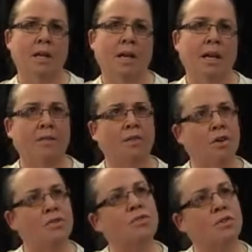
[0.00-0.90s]
And
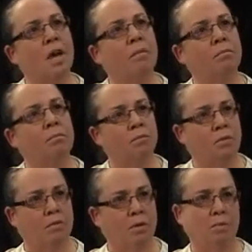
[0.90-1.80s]
those who come,
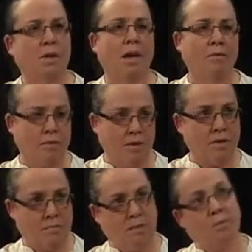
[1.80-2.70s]
there's
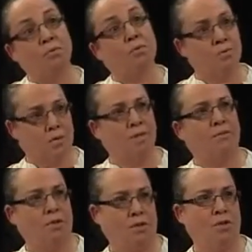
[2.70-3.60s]
a broader
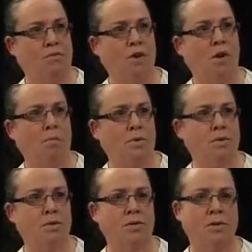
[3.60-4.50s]
definition of
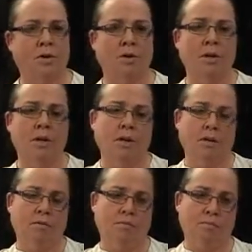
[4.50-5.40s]
homelessness. So
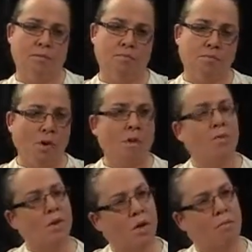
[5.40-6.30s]

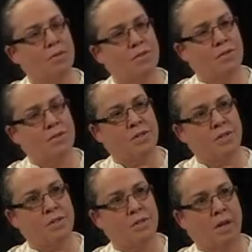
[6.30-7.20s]
primary homelessness
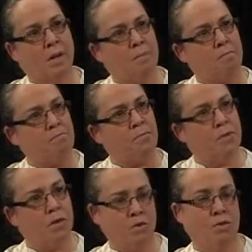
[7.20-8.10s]
is
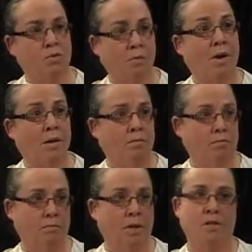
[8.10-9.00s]
those who are,
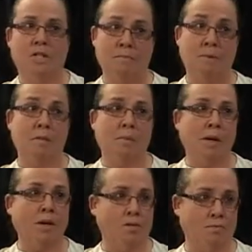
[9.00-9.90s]
sleeping in the
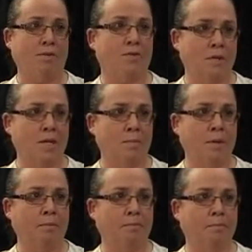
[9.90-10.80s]
parks, rough
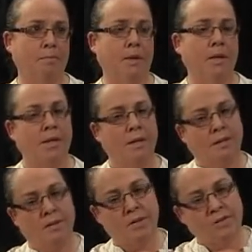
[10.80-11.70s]
sleeping.
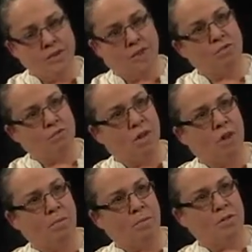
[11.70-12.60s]
There's secondary
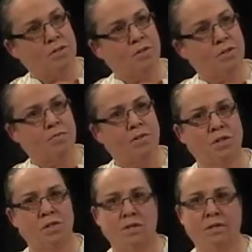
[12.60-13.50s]
homelessness, which
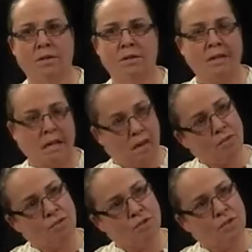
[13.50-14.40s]
is
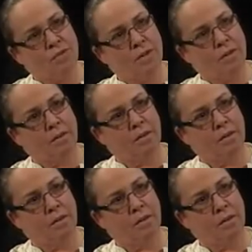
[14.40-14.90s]
couch surfing,